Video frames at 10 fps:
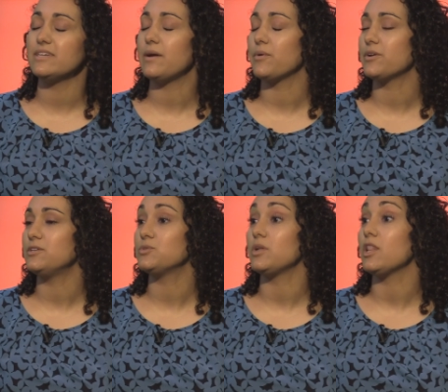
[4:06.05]
day, we're
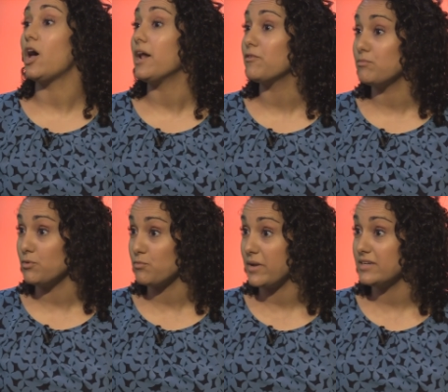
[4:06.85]
going to do a lot of
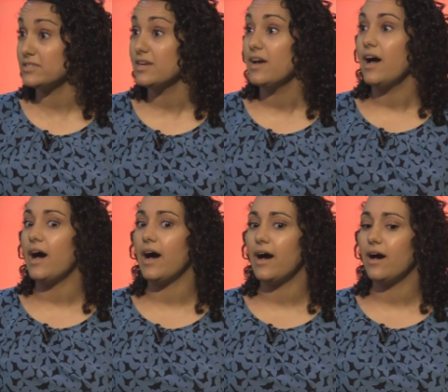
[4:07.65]
movement.
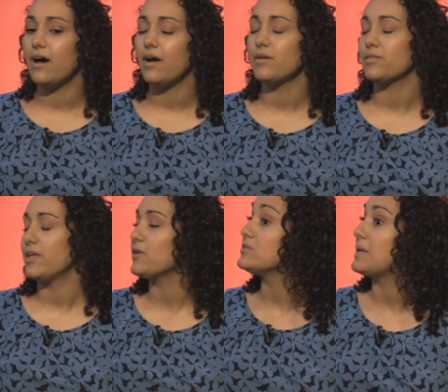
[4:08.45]
Uh,
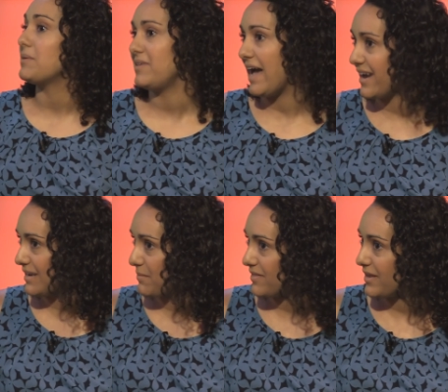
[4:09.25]
like you said about the
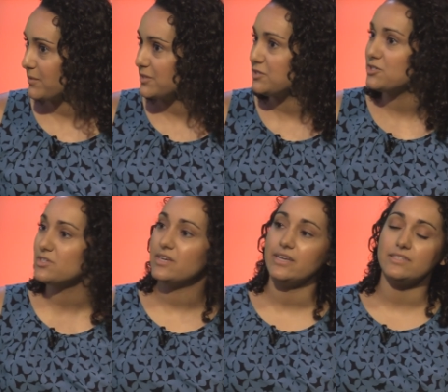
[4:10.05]
academic language,
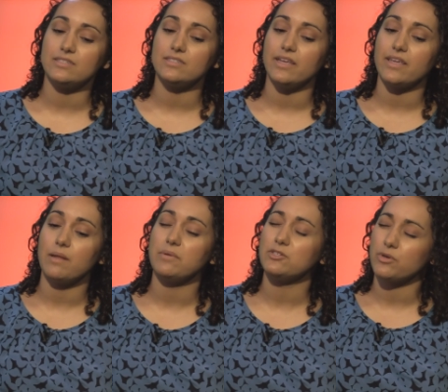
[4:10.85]
yep. it's, it
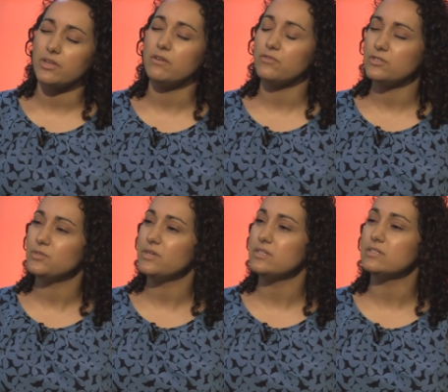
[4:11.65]
can be tricky for
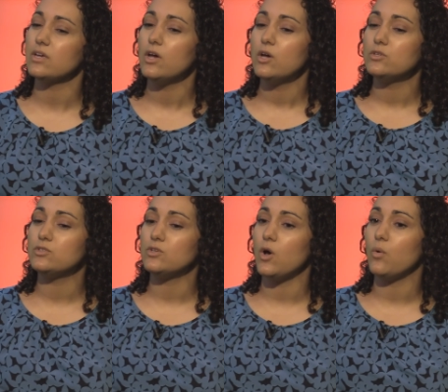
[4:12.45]
students.
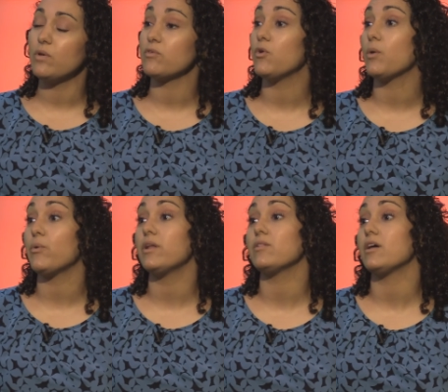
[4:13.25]
So we've
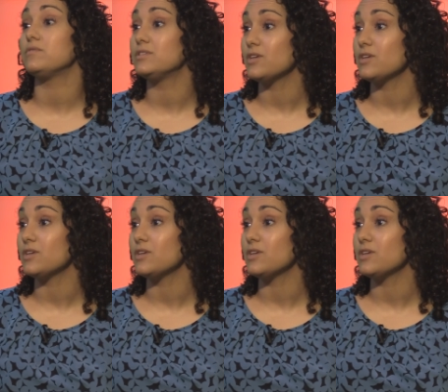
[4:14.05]
incorporated a lot of